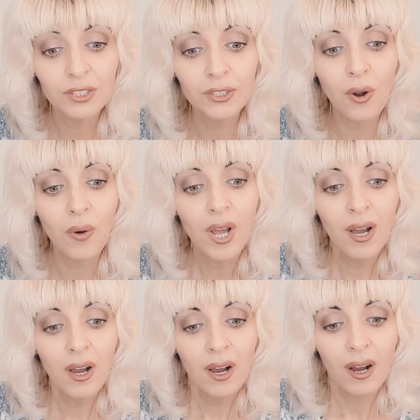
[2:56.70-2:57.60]
So
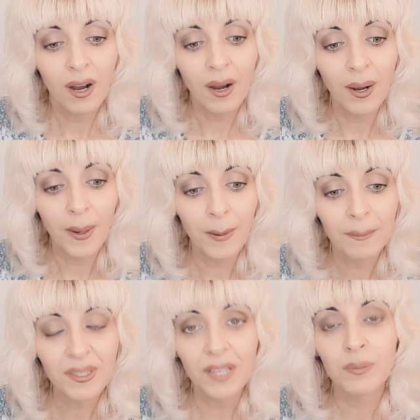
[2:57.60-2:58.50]

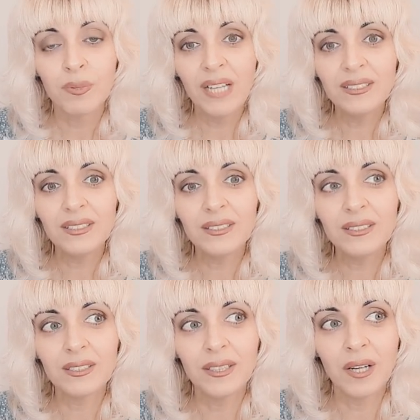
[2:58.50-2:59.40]
yeah, the
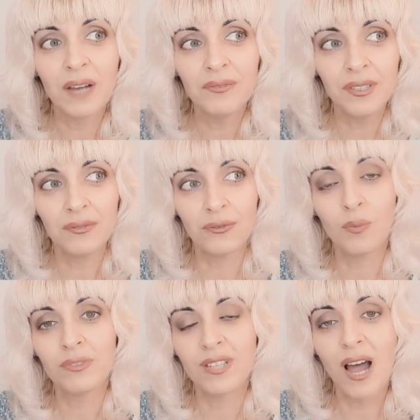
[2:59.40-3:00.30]
prices, I think
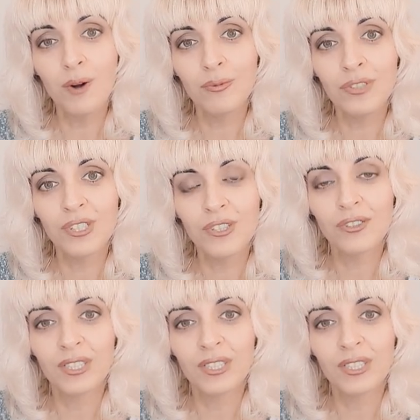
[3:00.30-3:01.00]
from South District